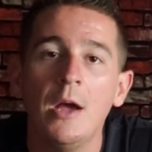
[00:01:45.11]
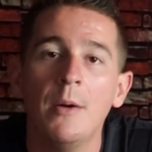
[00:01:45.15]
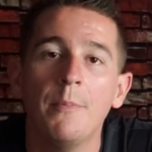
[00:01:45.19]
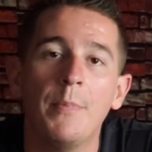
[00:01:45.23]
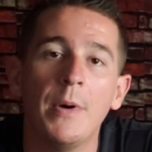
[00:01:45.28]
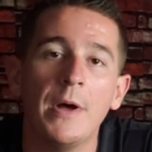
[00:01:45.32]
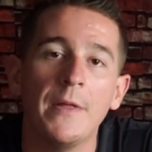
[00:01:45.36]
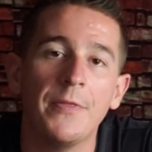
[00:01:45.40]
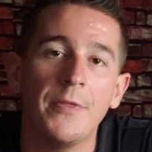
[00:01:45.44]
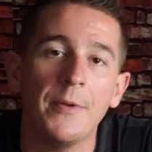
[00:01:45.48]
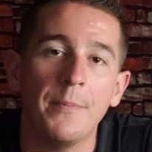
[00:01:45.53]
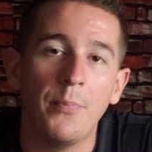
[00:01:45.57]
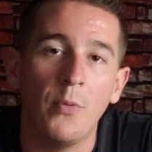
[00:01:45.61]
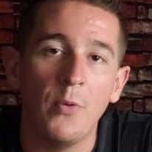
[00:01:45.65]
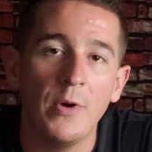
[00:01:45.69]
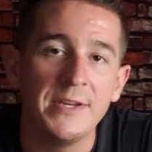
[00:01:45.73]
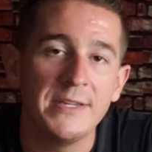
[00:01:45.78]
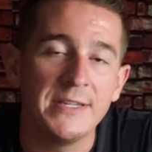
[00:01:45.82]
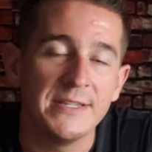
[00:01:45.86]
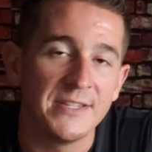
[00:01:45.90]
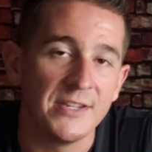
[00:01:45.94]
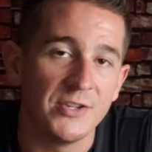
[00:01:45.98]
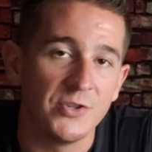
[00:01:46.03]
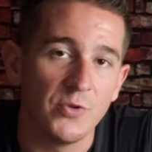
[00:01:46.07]
But the
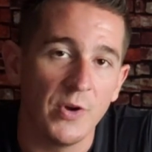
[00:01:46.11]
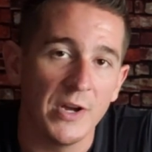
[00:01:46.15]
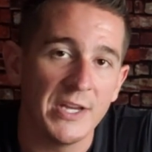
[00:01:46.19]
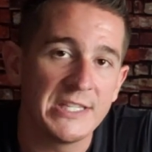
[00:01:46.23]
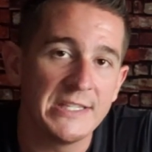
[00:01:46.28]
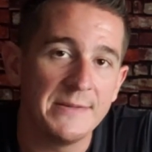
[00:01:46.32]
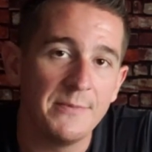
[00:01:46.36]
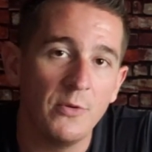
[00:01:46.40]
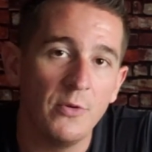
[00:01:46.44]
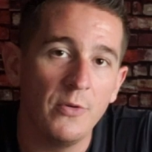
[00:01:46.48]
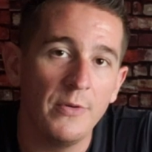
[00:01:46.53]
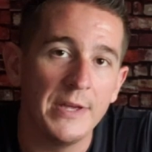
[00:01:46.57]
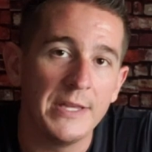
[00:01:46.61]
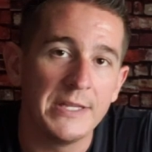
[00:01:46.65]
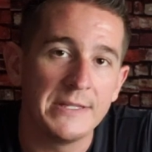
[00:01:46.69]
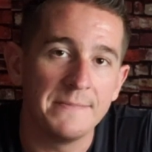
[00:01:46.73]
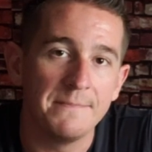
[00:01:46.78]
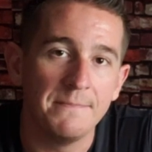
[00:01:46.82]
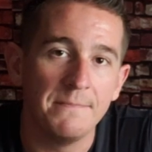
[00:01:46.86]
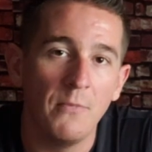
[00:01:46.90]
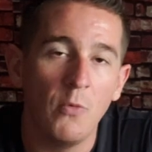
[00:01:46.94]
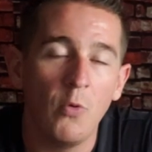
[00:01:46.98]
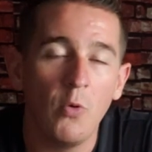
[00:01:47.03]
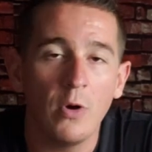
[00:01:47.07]
point is addressable is
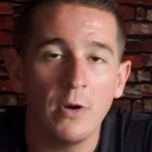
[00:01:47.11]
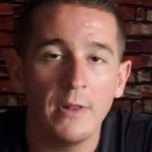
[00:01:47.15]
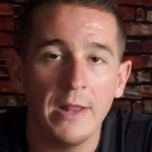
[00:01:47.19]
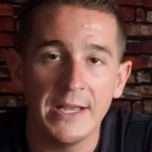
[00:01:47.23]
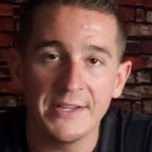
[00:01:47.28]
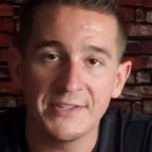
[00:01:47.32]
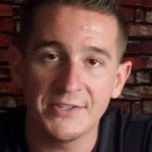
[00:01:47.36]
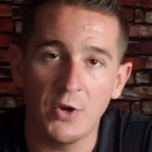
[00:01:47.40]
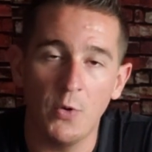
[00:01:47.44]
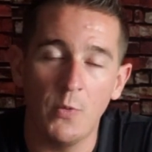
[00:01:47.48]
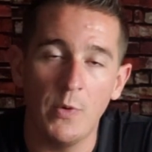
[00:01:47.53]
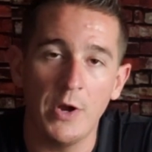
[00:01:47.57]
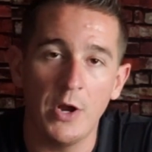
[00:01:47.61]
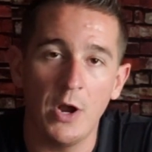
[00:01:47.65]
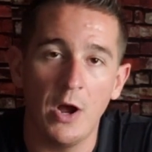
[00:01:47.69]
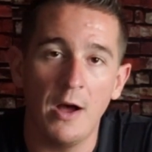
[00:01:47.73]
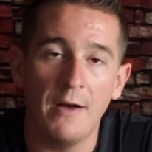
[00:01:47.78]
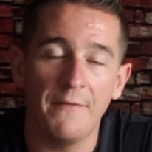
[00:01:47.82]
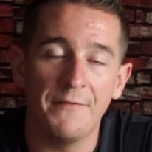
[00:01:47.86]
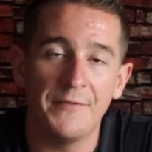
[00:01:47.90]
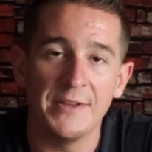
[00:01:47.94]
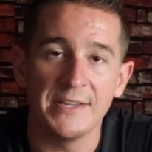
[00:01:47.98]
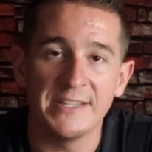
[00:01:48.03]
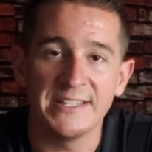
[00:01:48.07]
more or less going
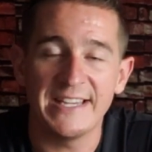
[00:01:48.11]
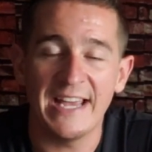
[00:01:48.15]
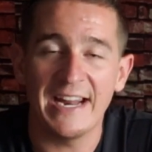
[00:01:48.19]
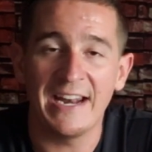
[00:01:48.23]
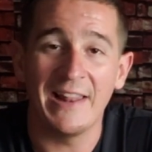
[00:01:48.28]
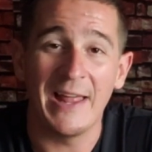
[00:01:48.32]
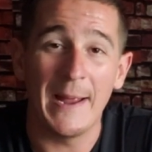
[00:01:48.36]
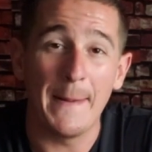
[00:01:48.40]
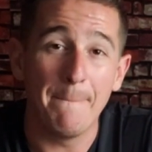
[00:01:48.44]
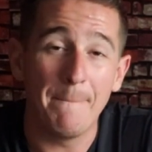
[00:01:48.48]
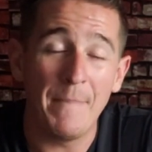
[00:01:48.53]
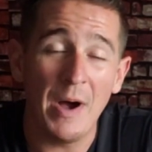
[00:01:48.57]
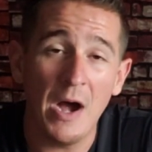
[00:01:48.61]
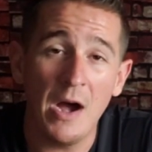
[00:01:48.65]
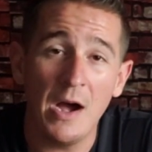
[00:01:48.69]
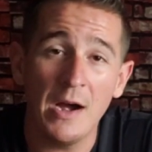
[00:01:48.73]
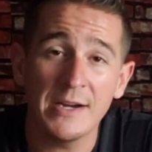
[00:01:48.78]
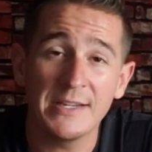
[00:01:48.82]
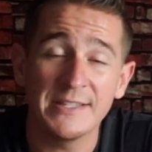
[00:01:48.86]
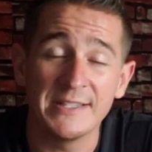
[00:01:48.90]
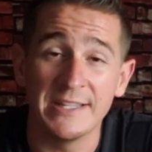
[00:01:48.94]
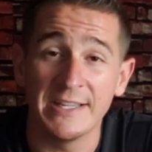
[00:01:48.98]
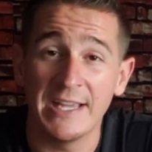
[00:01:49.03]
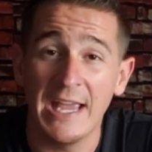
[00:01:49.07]
off the satellite
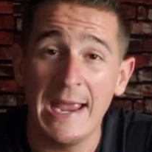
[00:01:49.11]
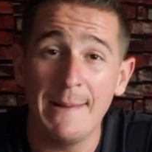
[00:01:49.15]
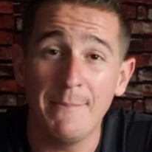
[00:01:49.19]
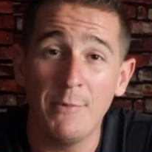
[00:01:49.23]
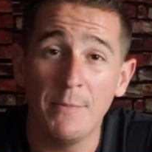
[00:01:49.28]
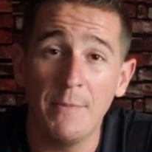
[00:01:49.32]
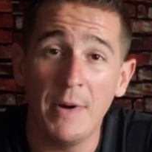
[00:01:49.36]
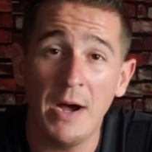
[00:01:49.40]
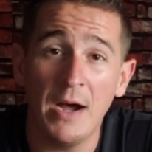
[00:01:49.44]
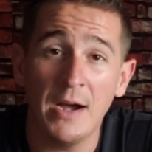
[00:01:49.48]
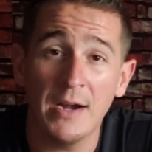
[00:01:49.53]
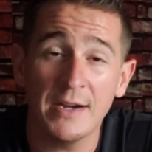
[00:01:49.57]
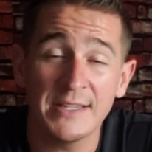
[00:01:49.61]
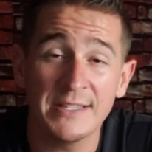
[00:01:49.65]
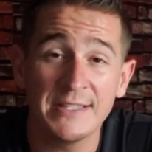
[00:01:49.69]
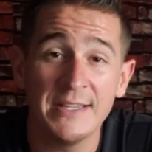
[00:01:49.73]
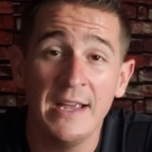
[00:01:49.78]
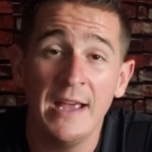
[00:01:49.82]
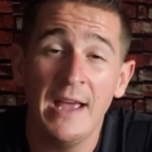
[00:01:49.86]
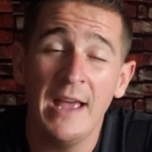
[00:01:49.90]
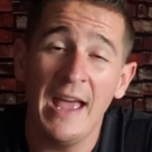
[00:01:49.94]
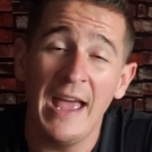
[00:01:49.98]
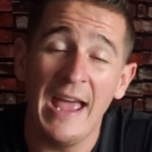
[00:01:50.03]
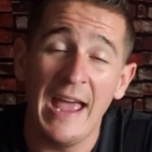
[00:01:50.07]
box, the cable box,
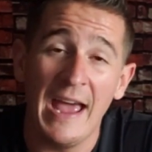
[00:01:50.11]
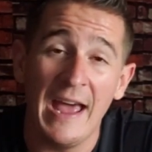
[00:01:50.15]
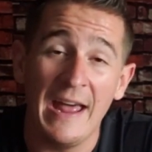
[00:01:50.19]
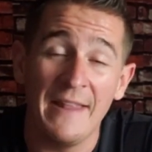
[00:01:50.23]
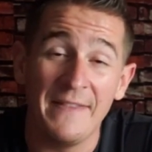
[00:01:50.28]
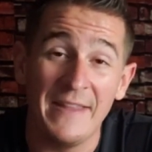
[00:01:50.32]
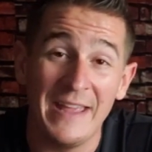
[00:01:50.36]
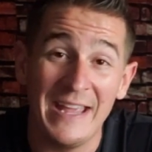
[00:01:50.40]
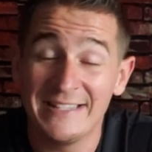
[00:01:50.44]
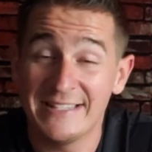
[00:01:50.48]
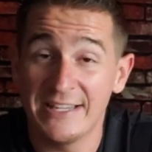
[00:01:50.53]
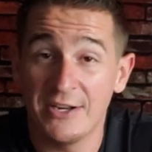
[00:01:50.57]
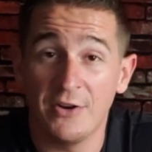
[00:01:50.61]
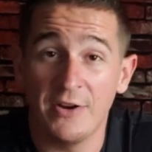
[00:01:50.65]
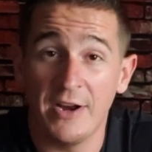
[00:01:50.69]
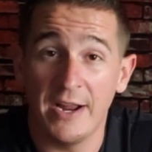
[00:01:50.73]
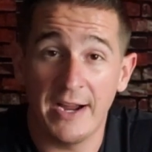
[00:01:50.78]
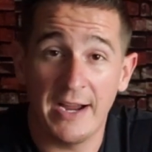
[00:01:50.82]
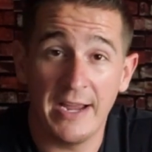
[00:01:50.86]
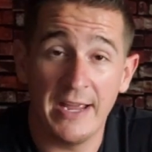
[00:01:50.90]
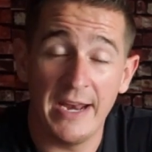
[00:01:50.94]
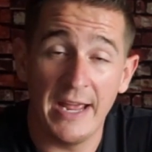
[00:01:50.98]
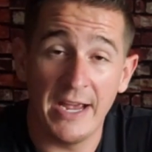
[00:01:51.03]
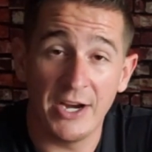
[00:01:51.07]
and its
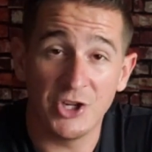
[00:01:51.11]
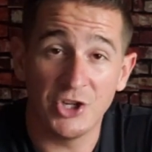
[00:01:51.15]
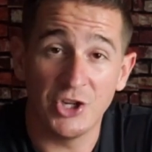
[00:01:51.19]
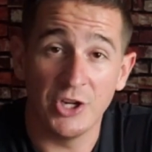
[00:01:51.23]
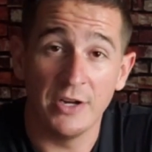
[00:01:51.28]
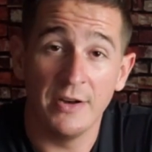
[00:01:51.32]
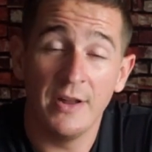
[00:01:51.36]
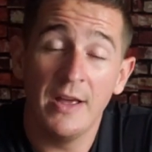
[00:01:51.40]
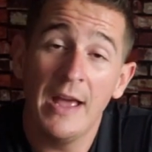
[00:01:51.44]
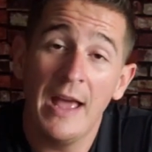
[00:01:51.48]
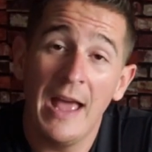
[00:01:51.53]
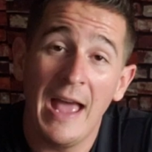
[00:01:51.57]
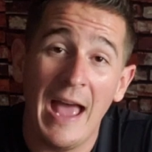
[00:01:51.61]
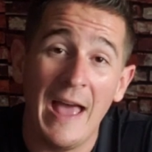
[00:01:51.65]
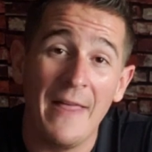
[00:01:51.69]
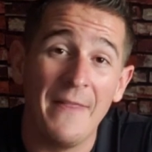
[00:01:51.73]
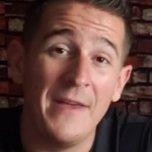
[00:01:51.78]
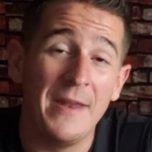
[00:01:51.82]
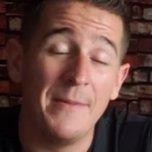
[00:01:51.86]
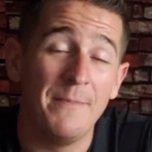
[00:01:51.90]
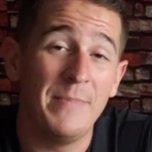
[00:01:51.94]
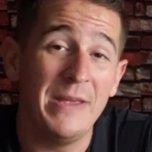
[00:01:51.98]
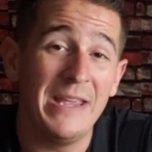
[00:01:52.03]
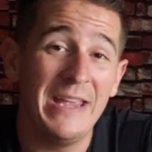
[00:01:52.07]
internet connection, and
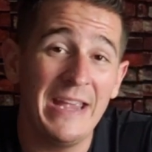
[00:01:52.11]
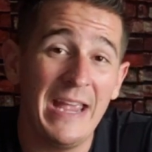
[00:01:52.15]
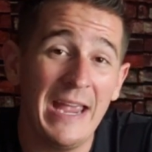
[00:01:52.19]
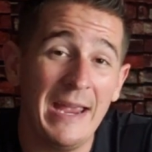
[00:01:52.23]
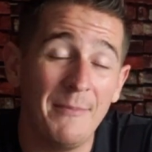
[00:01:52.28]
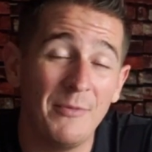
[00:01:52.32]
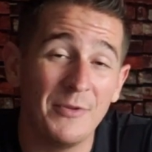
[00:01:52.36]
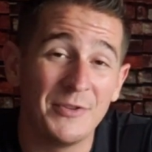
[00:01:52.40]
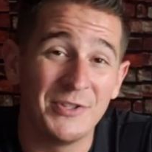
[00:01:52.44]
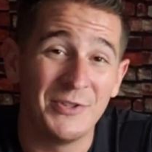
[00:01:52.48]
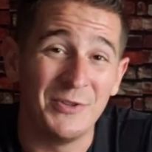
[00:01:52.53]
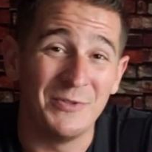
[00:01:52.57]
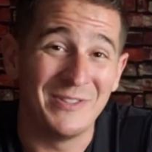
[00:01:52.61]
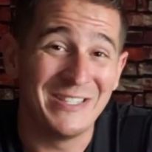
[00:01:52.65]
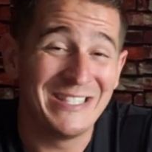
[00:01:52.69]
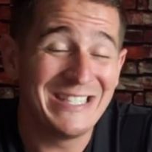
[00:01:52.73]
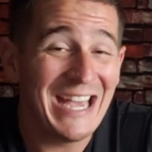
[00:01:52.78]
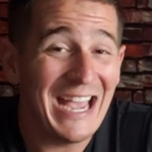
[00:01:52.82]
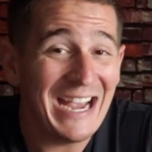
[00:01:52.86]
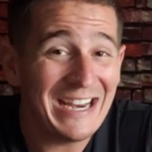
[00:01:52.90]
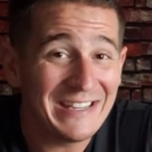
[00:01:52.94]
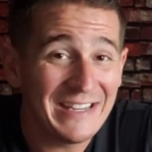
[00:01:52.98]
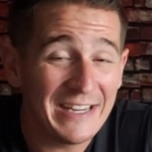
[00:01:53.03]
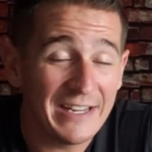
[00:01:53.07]
then being able to
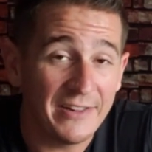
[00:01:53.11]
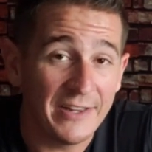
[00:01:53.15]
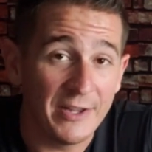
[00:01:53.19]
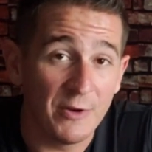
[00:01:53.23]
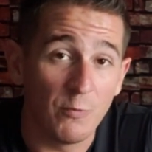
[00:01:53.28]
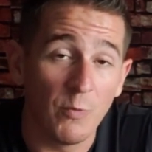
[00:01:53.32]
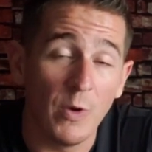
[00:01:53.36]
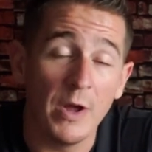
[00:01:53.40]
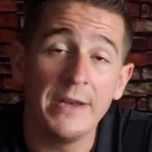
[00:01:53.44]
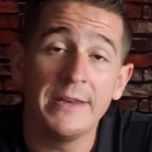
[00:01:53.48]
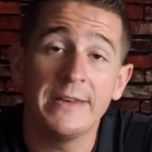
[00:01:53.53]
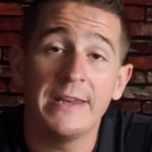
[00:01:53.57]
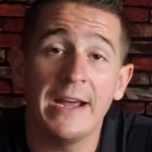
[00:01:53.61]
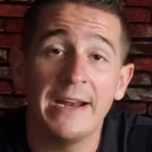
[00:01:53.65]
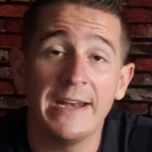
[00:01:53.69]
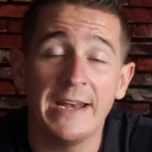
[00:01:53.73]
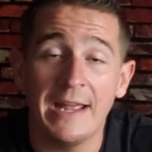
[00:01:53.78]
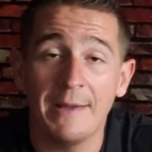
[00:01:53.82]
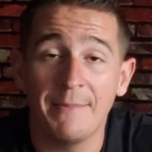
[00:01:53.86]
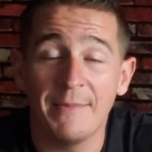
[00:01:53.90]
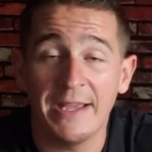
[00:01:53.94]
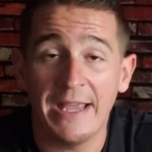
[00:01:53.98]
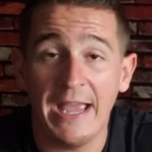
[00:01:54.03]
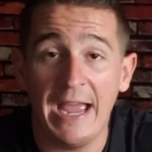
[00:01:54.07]
technically run
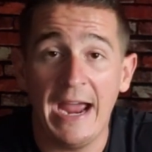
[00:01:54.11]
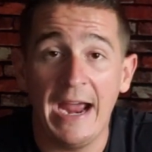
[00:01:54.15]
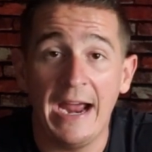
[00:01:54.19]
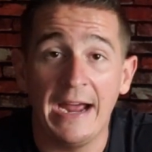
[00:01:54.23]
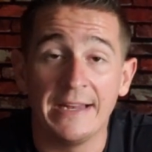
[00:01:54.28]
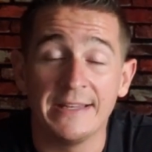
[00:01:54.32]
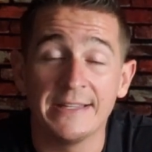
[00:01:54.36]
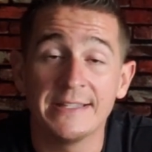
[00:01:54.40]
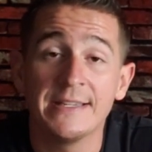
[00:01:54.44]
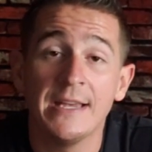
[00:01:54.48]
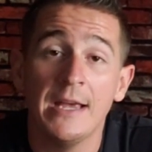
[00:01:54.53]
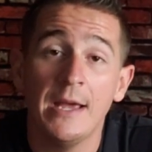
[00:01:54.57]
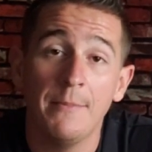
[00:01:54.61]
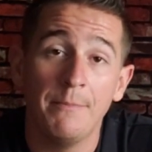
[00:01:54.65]
dynamic ads